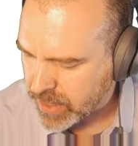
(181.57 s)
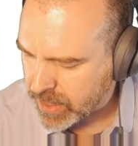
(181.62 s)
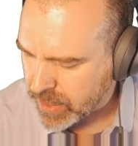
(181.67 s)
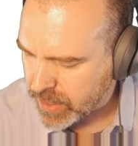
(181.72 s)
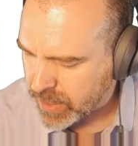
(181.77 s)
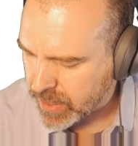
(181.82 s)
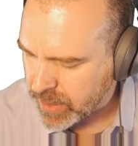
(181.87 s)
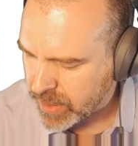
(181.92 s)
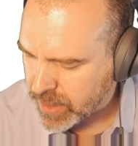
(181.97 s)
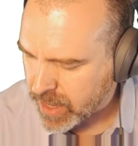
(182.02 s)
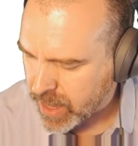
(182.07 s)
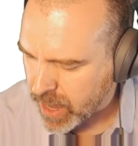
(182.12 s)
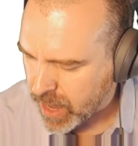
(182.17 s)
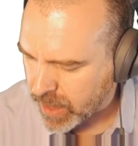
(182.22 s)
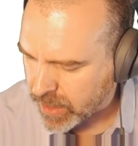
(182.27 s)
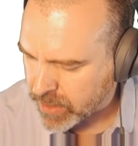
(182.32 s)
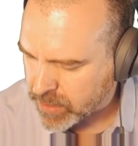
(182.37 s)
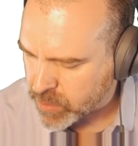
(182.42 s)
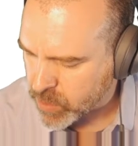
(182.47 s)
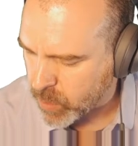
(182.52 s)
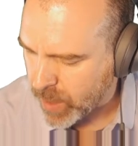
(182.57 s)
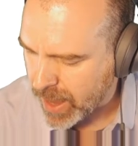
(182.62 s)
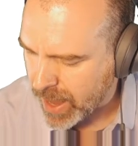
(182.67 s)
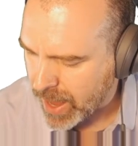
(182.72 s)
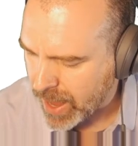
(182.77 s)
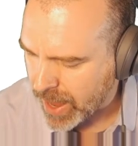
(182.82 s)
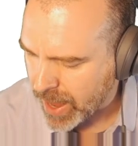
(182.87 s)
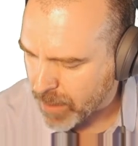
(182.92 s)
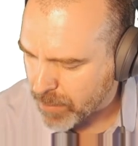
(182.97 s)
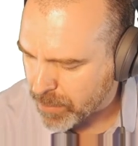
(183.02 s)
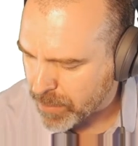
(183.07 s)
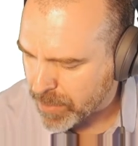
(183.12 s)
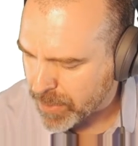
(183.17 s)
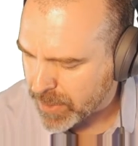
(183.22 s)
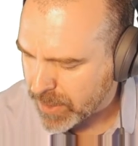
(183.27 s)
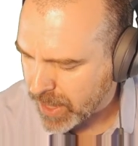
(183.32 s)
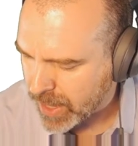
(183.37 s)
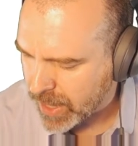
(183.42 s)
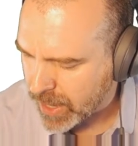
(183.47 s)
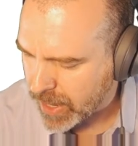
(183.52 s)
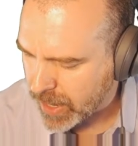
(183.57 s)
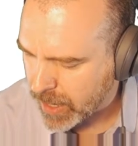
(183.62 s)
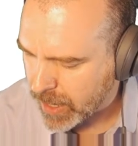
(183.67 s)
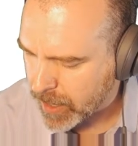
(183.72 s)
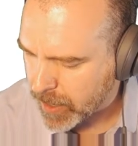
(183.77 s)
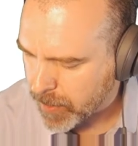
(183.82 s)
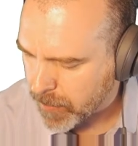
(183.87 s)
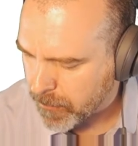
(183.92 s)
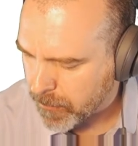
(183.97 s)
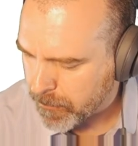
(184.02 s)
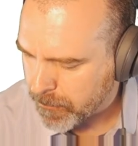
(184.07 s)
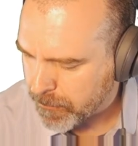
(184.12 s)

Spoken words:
in the xy plane.